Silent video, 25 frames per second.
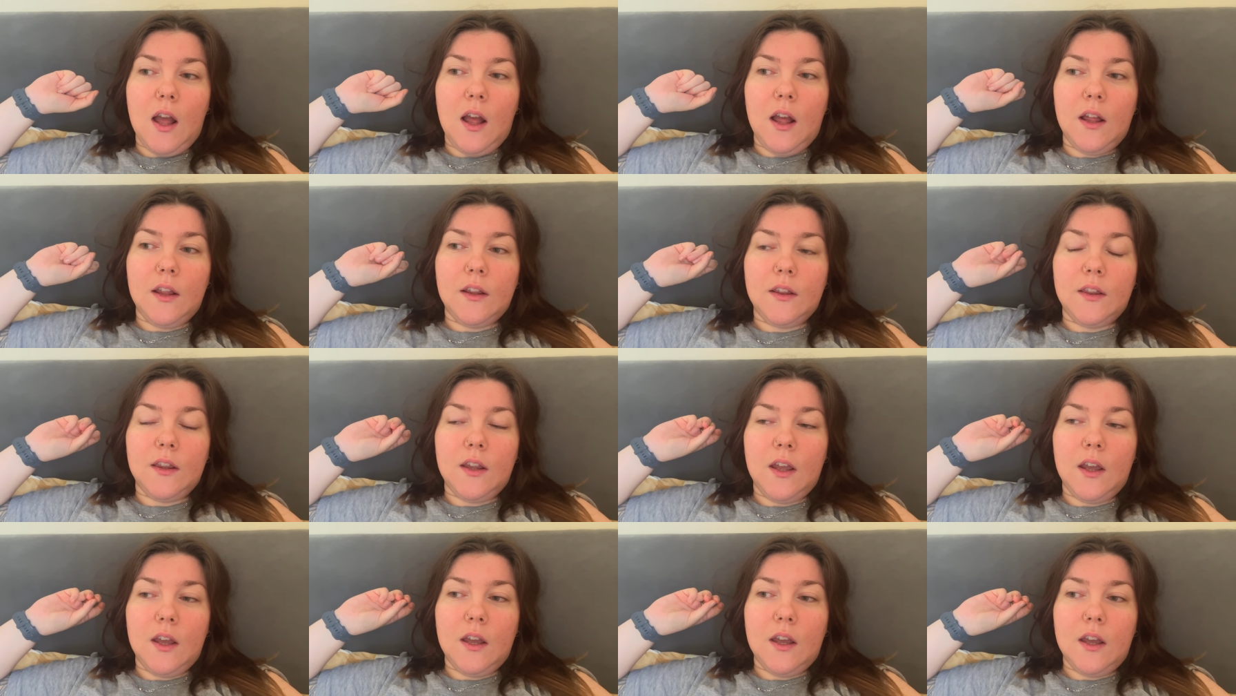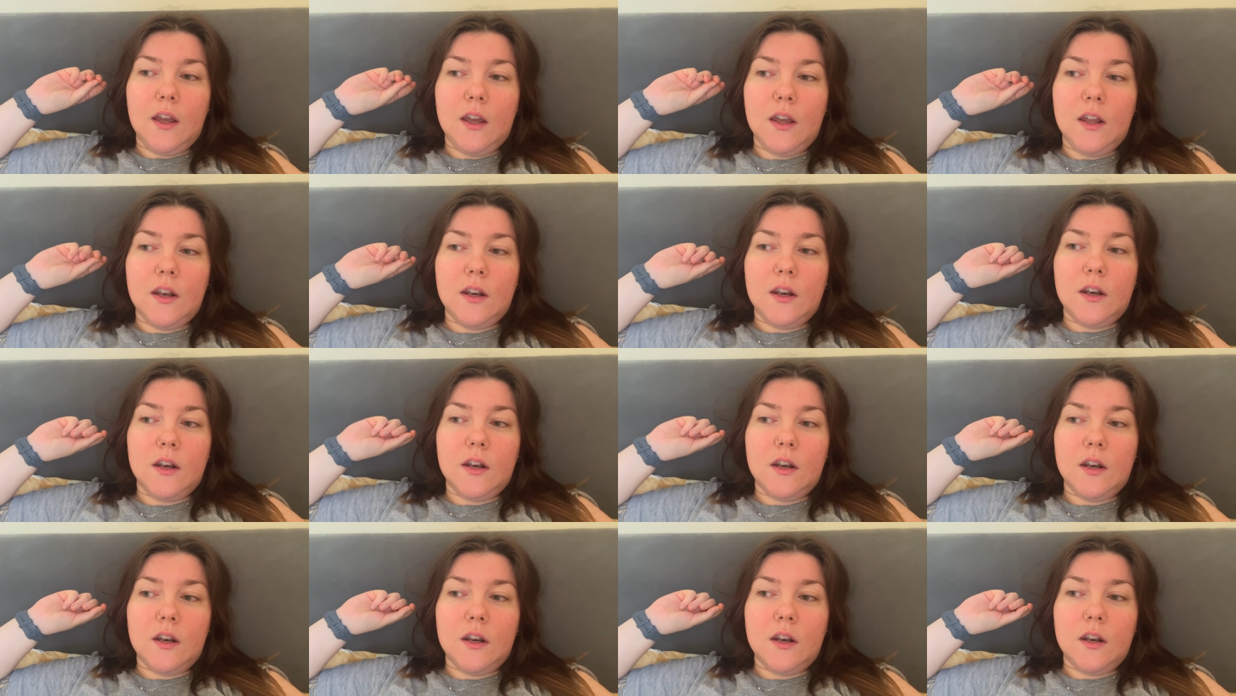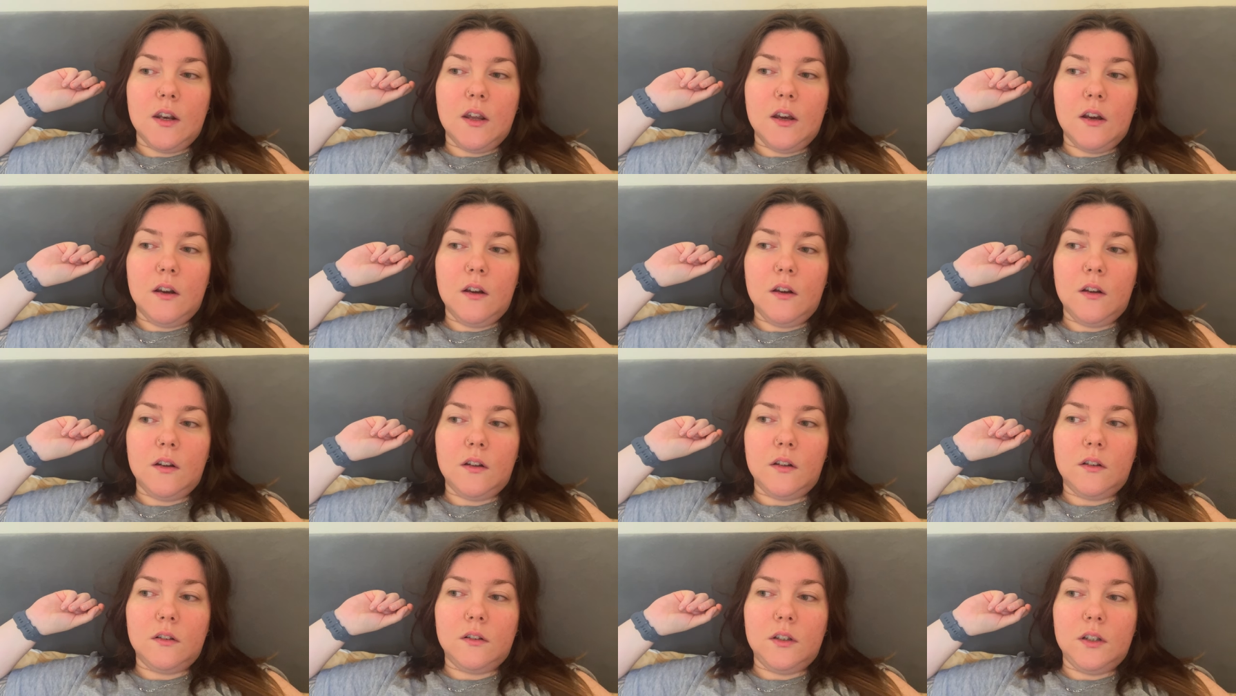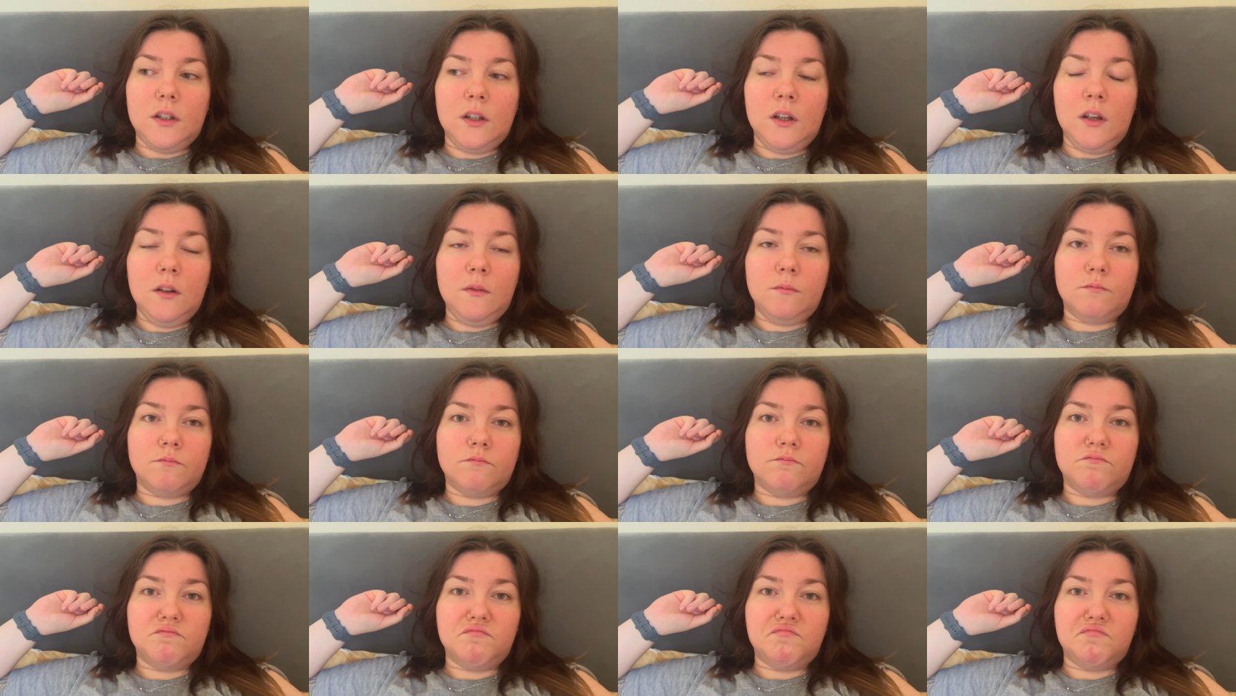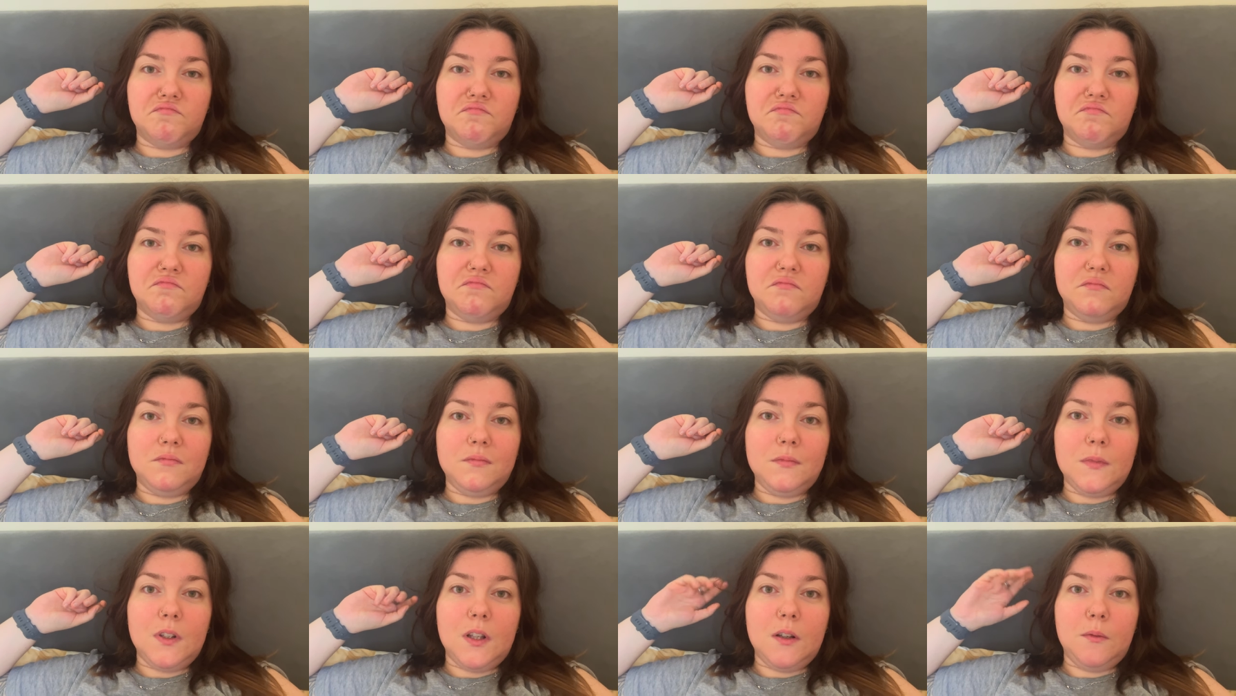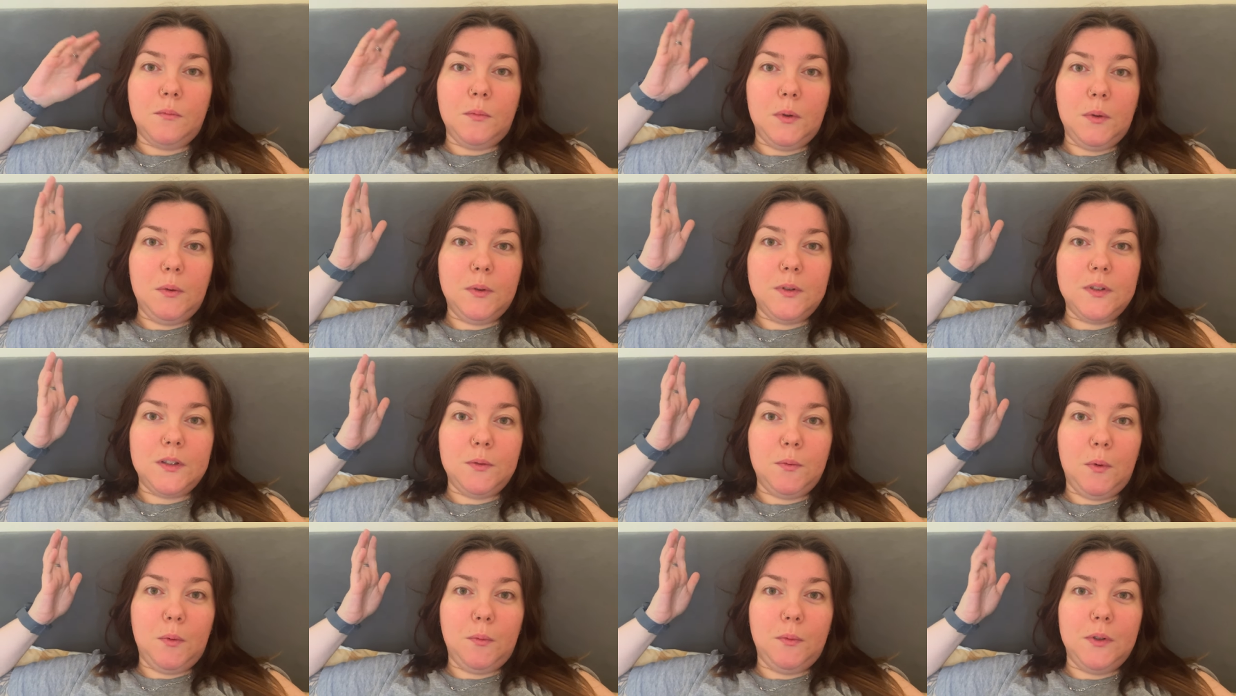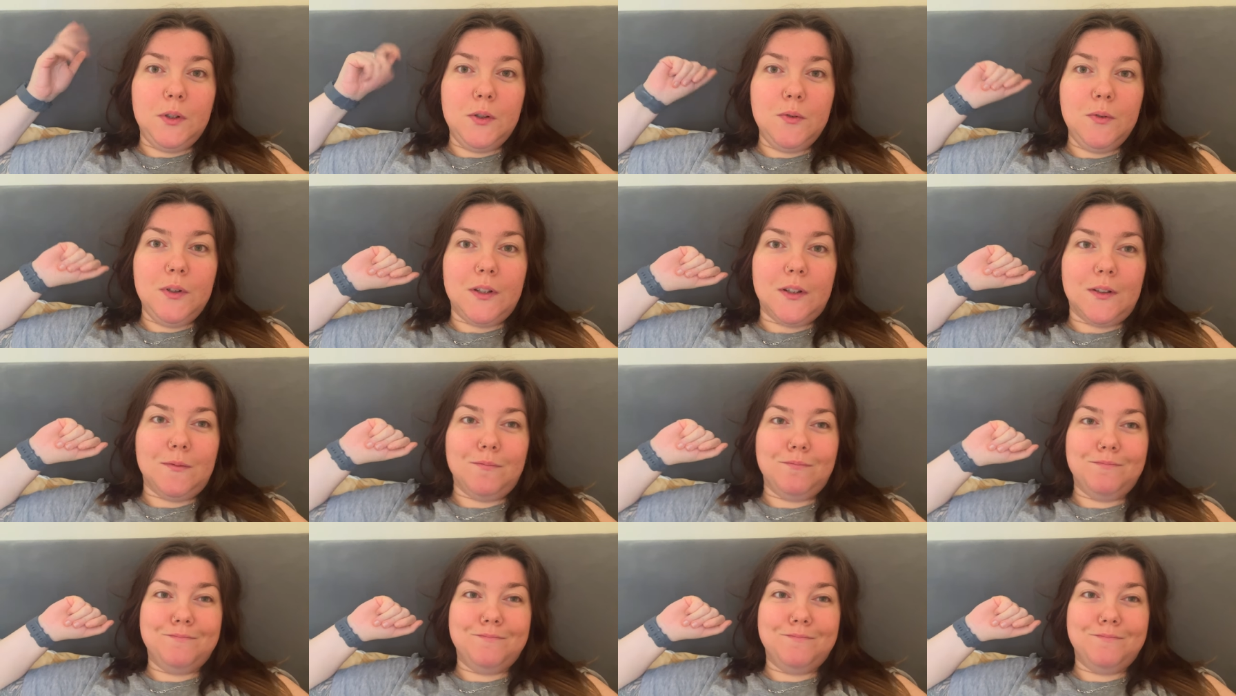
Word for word: and then yeah then we will see what we're doing